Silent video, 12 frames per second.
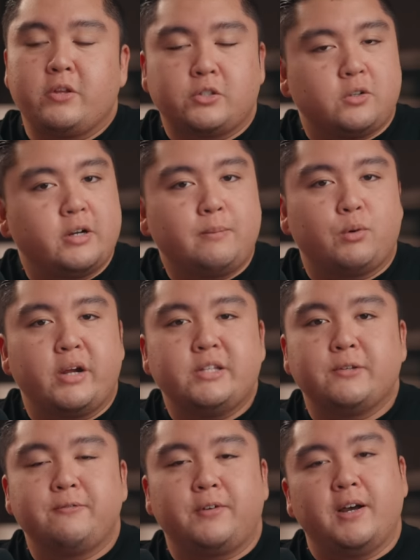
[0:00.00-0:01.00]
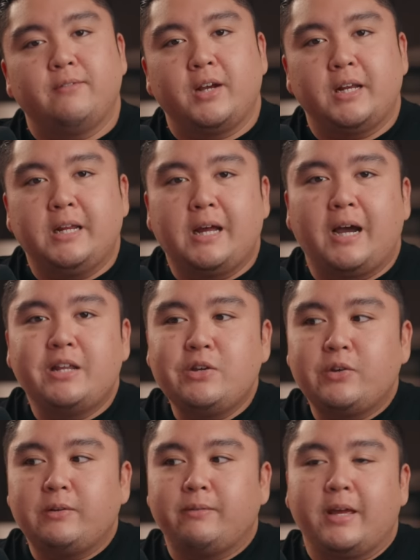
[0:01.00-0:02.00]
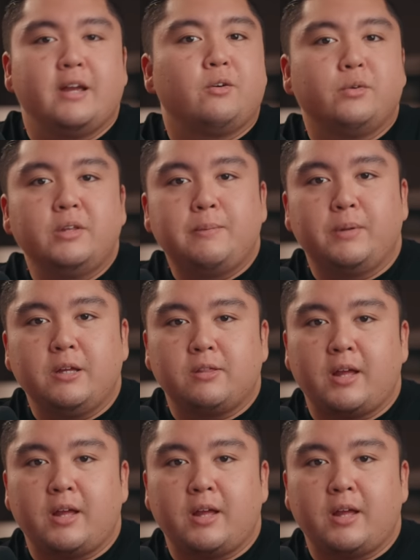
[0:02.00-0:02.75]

a starting price of $599, you can't really beat